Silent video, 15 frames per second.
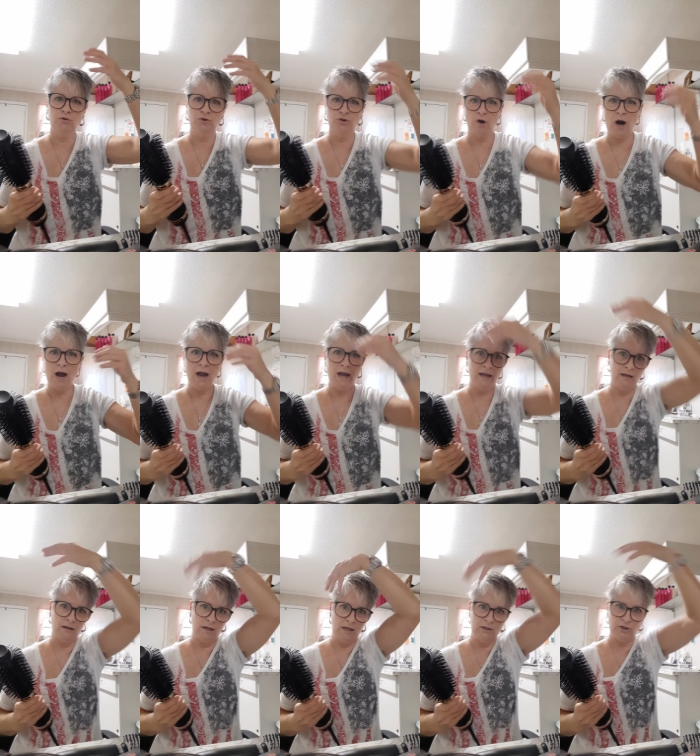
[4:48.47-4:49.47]
dry
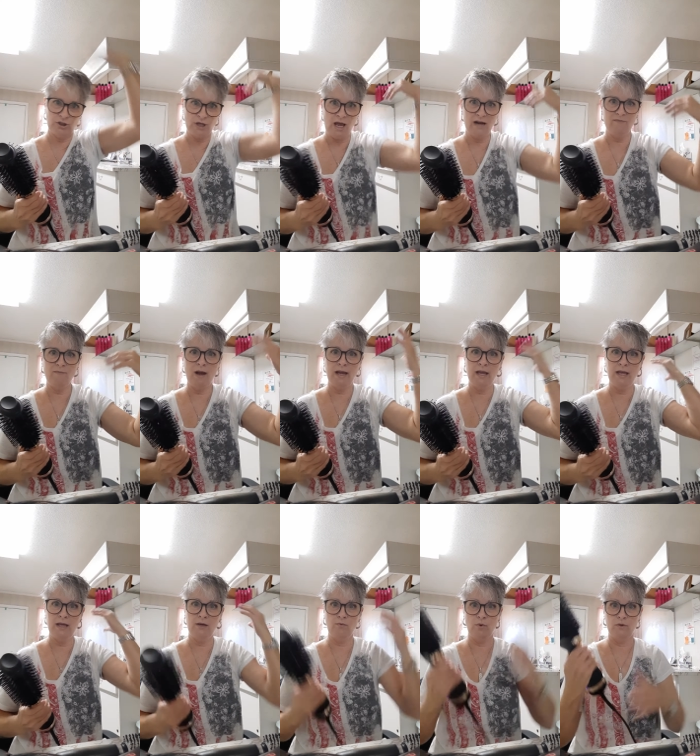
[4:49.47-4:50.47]
each side of my
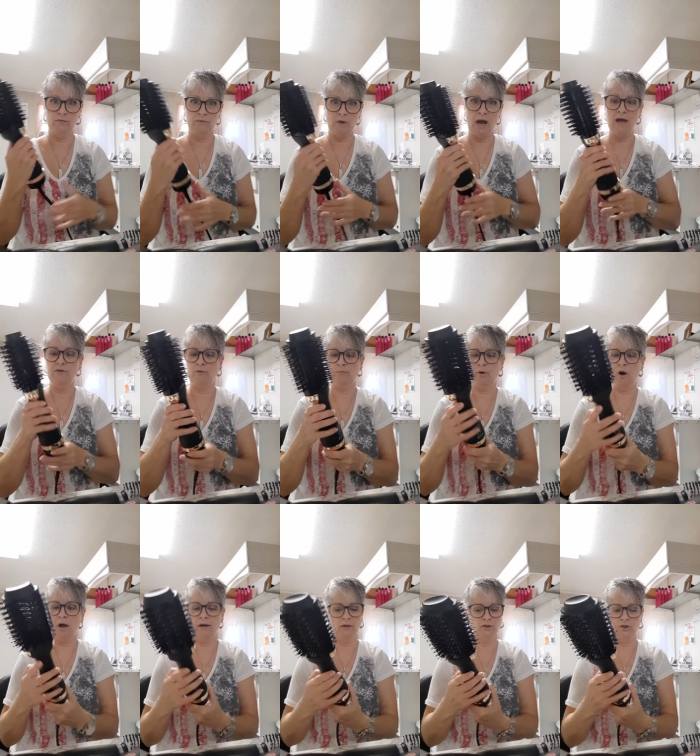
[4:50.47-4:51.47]
head with either
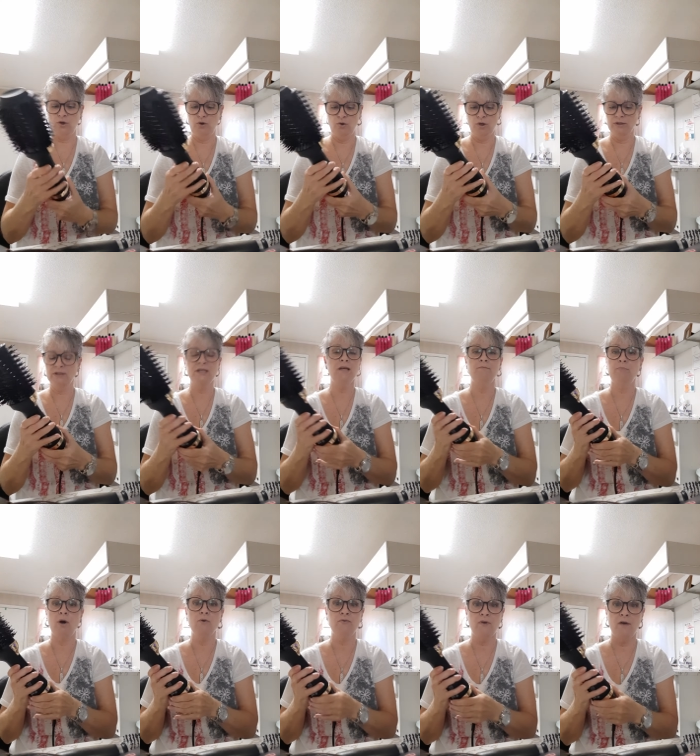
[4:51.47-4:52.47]
product, so you can see
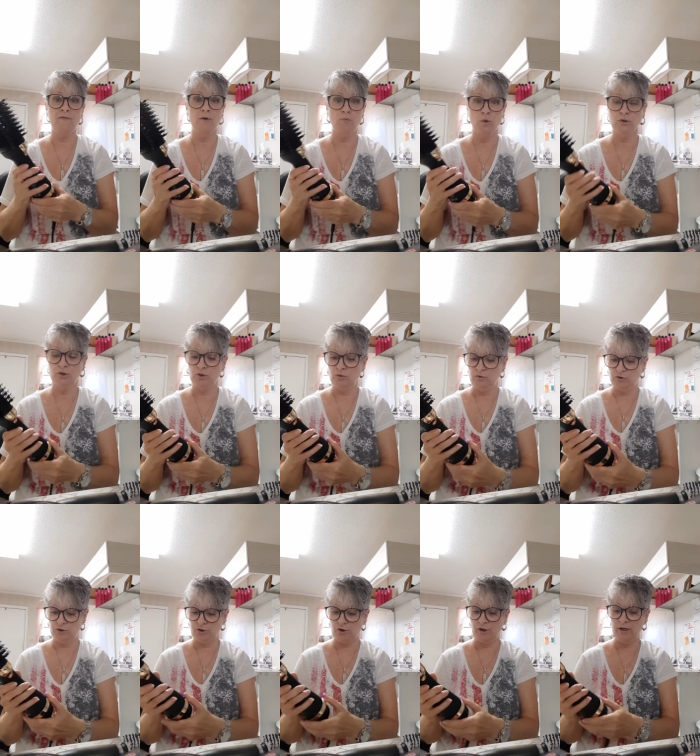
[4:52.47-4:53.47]
both of them will do the
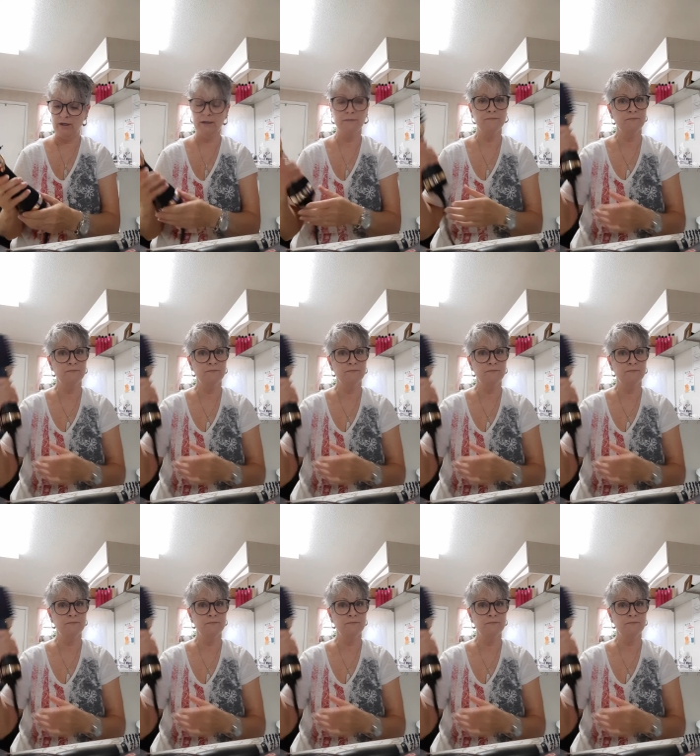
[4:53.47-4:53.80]
trick.